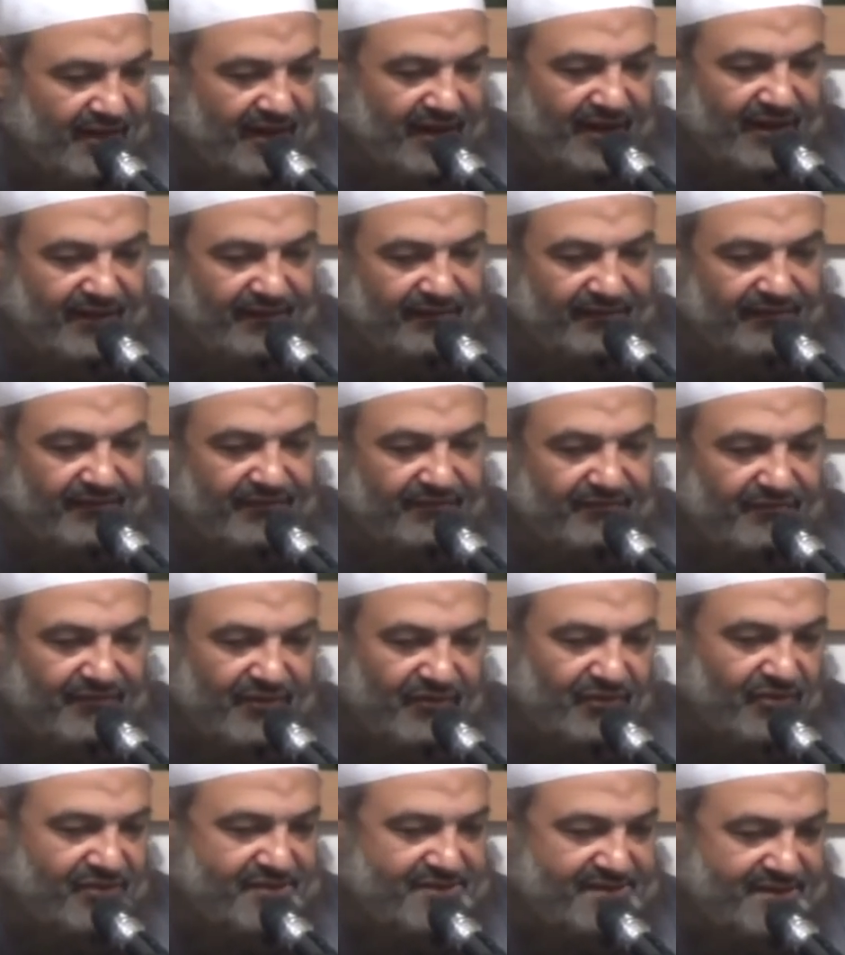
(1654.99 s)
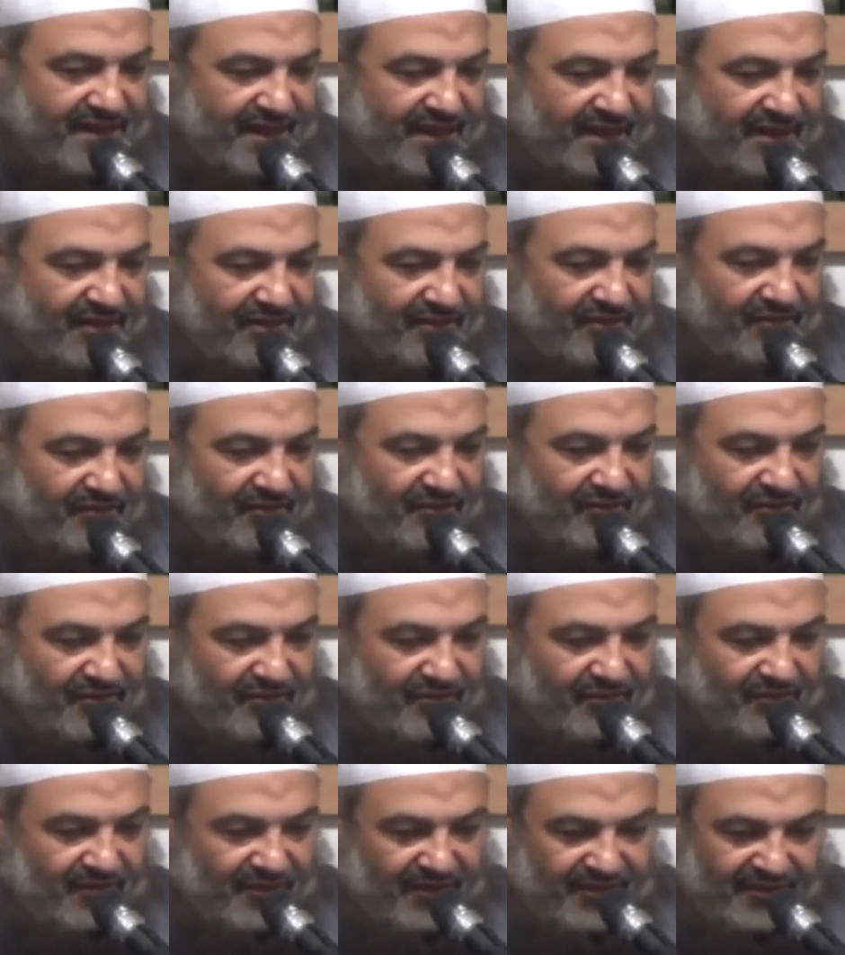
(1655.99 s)
I could say
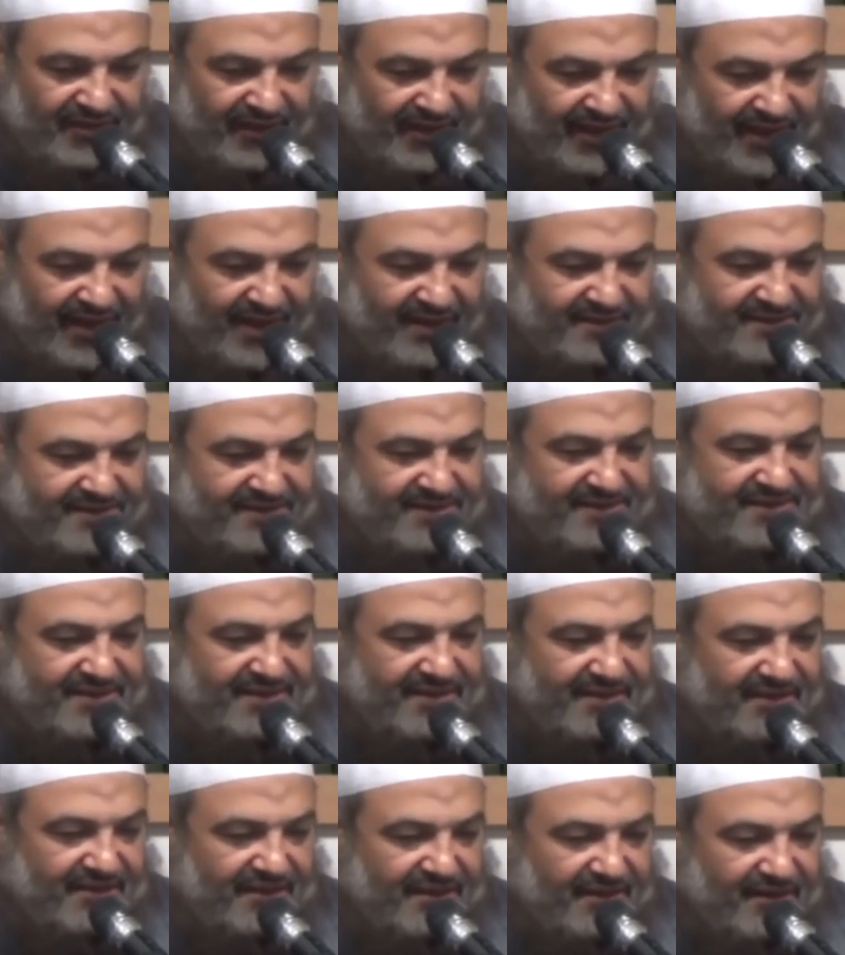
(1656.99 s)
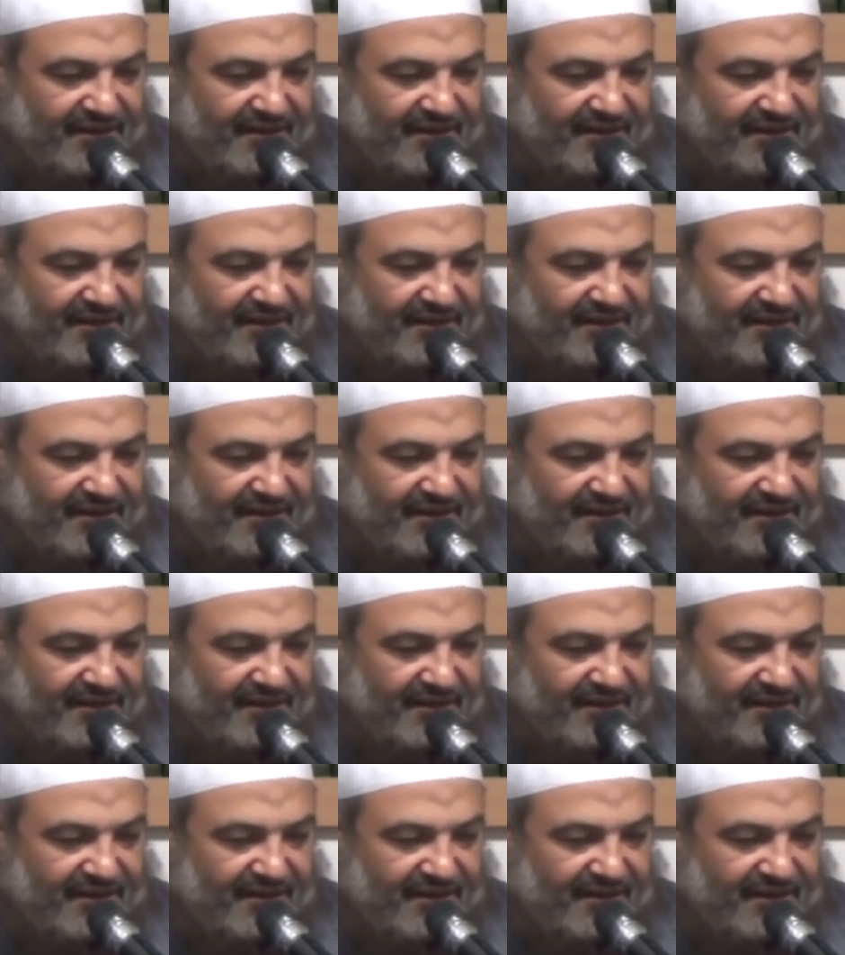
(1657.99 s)
in the last